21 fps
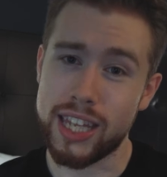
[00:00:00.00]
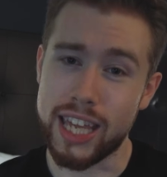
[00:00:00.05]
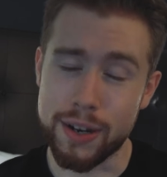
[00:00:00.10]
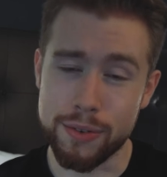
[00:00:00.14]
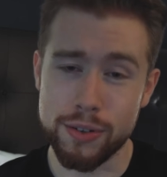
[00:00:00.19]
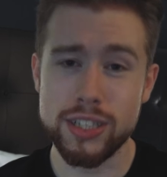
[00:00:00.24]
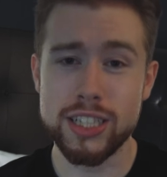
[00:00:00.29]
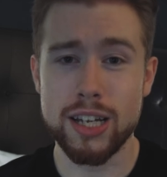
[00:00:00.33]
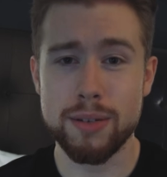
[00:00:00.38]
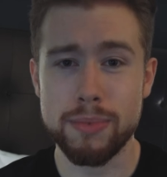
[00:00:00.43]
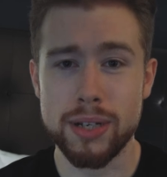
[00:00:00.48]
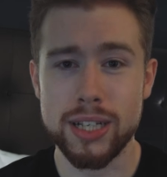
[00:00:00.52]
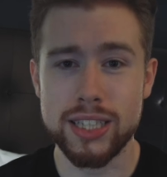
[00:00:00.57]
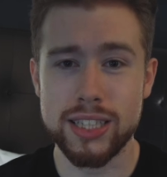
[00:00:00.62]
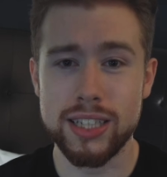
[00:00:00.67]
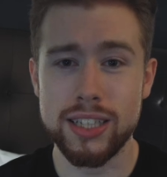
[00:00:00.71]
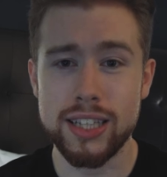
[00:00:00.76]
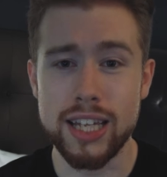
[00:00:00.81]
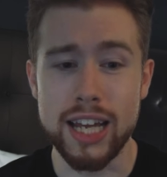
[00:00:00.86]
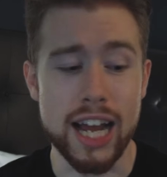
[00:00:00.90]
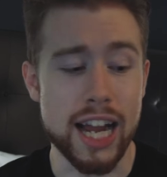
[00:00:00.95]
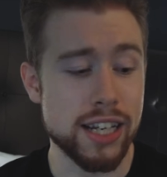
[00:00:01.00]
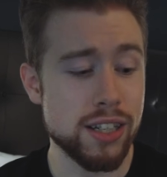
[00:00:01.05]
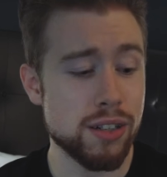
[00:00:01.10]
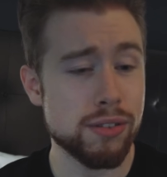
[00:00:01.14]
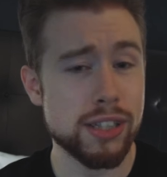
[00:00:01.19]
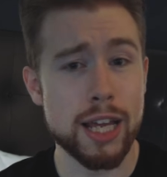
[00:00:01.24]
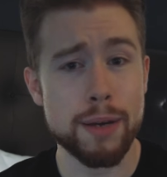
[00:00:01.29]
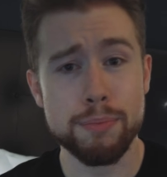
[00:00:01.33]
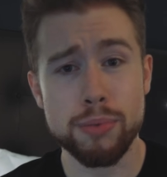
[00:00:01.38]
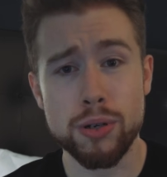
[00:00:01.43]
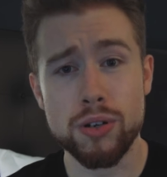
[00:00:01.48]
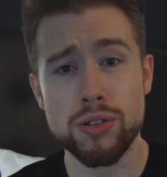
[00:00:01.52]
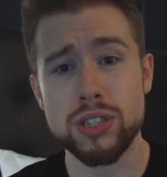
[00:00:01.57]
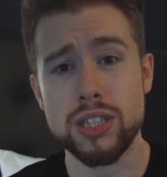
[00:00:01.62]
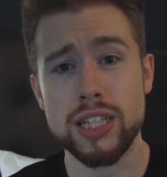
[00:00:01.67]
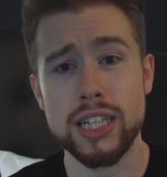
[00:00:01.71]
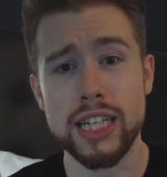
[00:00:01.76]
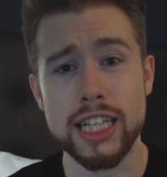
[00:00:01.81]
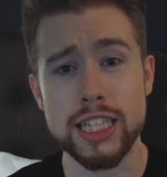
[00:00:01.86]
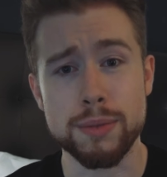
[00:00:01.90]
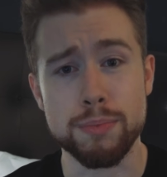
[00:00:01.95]
Every time I see that, I know that
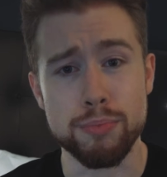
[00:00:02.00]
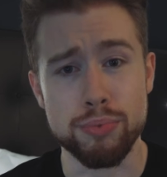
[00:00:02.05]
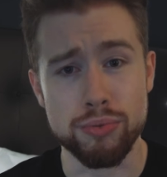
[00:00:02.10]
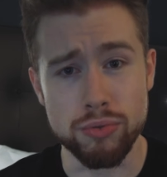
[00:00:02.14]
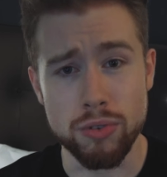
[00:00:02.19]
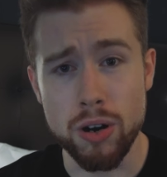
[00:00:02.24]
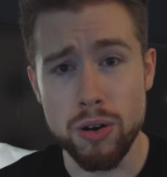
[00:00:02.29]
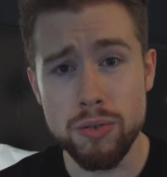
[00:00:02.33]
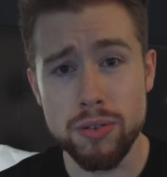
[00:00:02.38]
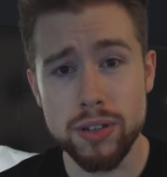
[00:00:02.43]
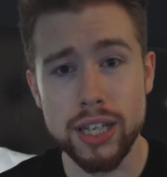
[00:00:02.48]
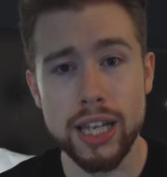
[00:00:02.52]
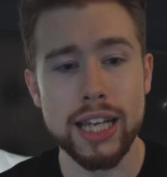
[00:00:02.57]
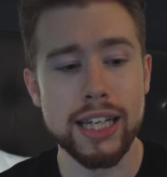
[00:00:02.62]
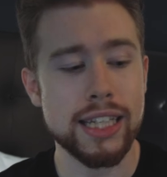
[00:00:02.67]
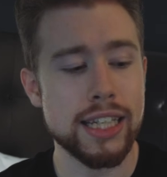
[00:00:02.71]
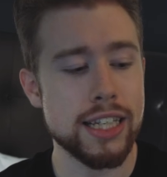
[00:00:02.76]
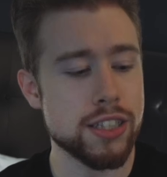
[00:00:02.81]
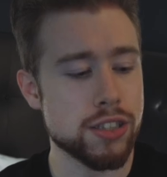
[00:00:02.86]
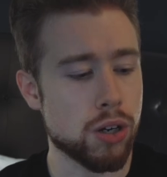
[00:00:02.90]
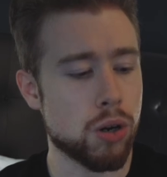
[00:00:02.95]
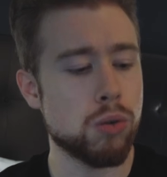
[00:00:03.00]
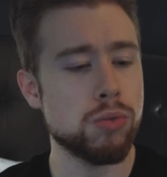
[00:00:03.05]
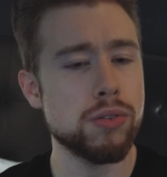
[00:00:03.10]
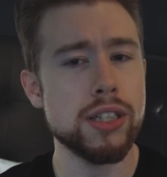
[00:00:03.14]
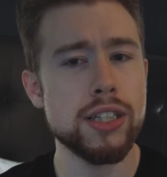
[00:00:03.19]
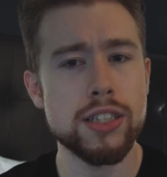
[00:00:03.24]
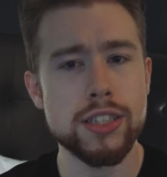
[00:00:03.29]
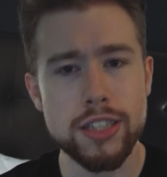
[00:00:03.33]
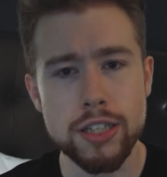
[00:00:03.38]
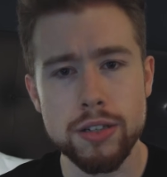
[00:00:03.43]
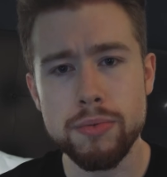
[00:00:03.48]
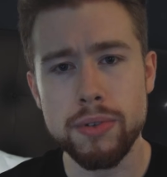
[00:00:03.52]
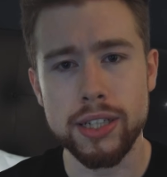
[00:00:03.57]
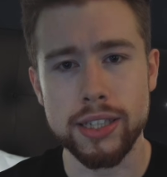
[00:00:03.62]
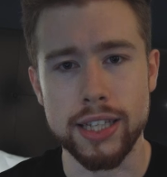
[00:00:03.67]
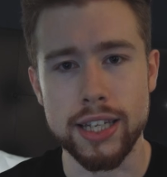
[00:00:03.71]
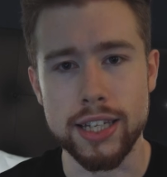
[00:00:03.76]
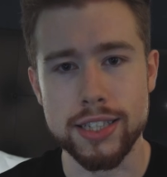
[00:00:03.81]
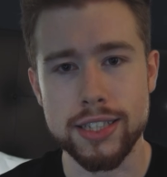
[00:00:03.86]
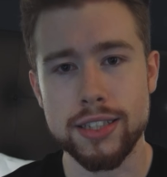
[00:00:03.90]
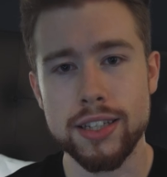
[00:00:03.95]
person is broke, and he's only
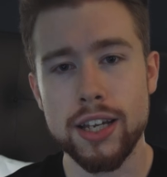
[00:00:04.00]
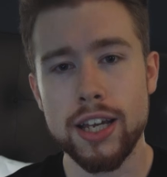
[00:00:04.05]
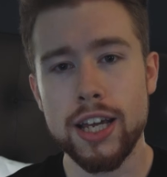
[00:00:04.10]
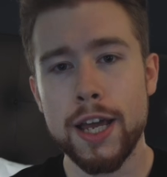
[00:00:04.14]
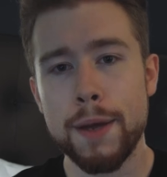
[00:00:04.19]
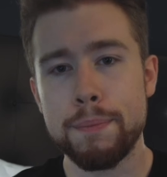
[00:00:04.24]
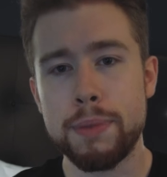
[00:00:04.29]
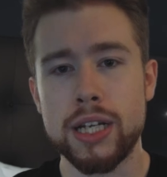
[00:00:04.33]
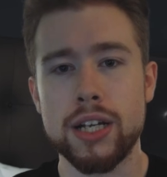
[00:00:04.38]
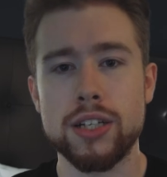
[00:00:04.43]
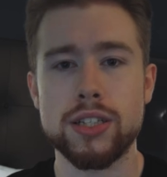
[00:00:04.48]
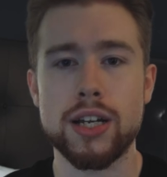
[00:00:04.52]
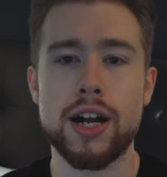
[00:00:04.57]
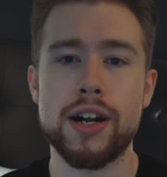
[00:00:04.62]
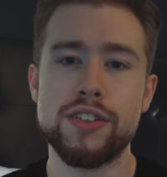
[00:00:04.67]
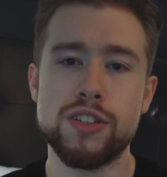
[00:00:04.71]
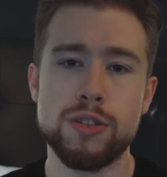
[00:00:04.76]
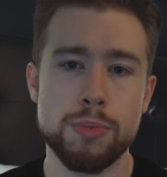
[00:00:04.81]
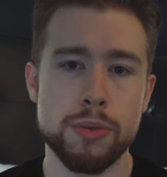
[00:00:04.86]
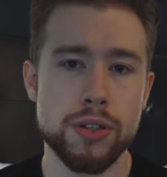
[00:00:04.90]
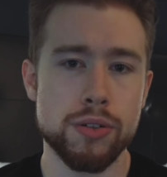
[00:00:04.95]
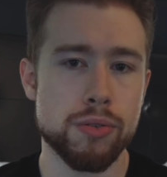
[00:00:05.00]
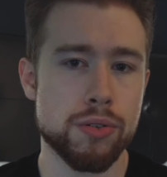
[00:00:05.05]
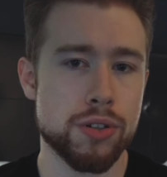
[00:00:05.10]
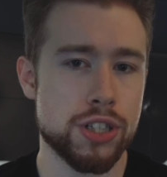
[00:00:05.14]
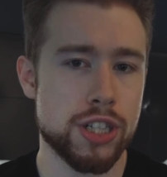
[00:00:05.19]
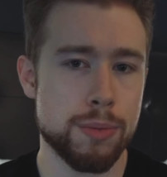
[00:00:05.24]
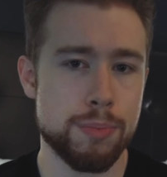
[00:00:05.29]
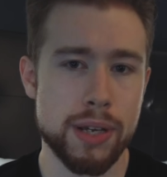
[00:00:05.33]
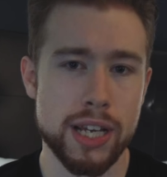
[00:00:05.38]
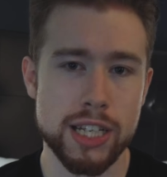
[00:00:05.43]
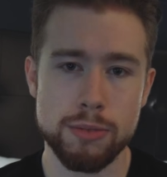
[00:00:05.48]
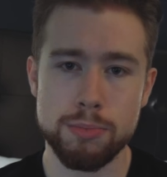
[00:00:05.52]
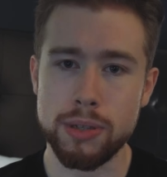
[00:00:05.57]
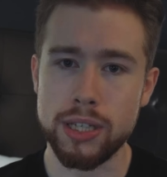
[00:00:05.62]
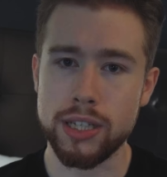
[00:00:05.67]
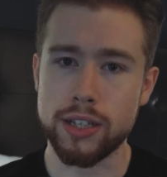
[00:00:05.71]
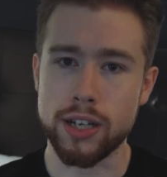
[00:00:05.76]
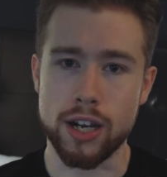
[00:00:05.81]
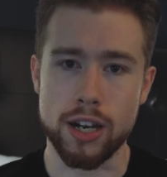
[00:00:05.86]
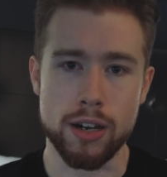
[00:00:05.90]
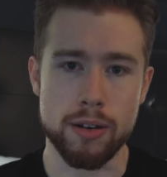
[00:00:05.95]
doing this because entrepreneurship has
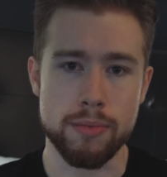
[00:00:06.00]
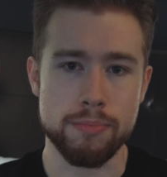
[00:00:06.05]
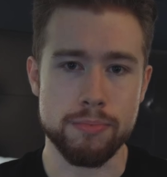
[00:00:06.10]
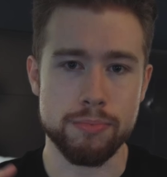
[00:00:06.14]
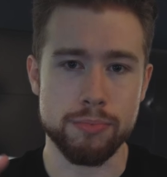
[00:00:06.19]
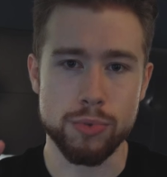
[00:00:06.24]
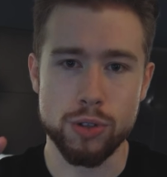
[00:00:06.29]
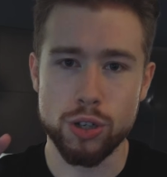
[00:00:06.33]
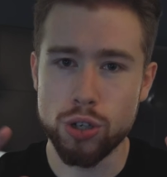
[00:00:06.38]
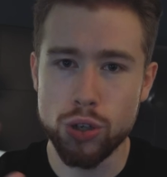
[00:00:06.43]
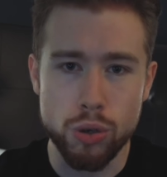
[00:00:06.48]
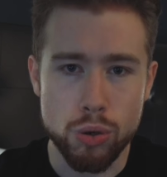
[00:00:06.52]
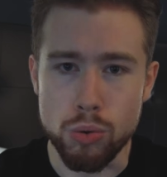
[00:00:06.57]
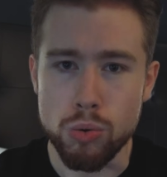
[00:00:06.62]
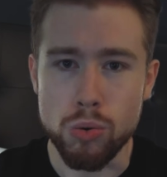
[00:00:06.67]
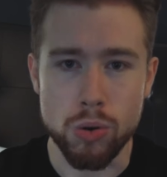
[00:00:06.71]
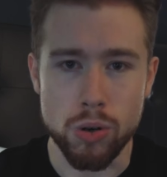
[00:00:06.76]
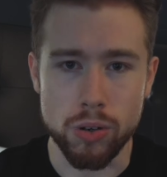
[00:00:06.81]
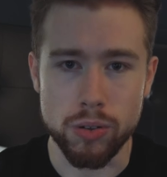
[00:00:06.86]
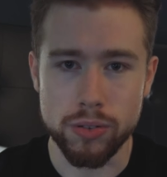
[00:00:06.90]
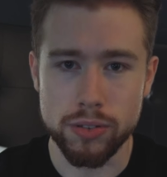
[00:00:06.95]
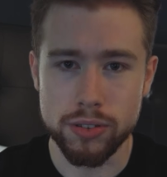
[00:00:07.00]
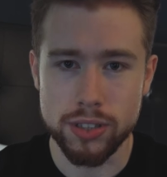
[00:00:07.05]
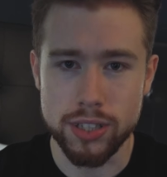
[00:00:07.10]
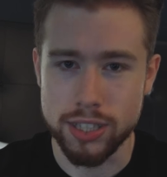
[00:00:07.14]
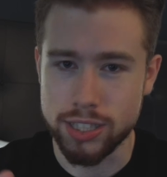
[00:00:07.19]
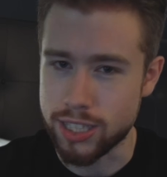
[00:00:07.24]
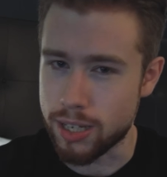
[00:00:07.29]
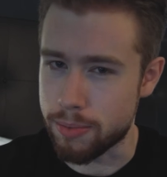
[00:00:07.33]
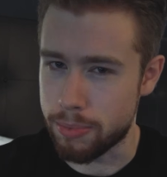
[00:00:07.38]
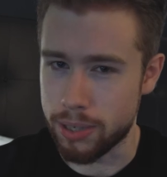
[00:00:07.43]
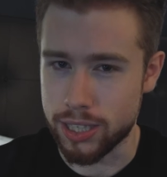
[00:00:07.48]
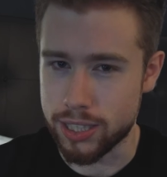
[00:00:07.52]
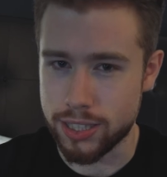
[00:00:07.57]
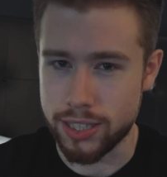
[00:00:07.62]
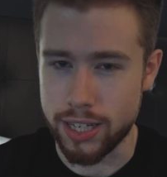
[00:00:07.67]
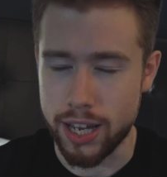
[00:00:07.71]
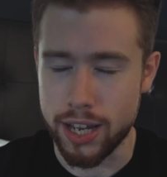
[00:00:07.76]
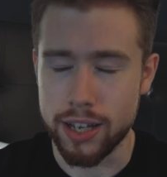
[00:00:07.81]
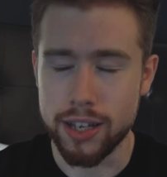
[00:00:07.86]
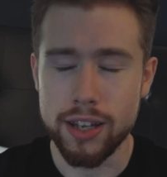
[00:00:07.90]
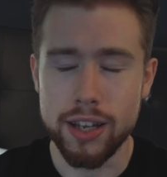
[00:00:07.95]
become cool to some
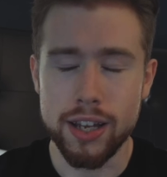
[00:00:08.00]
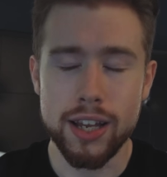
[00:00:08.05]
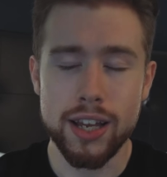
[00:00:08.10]
extent.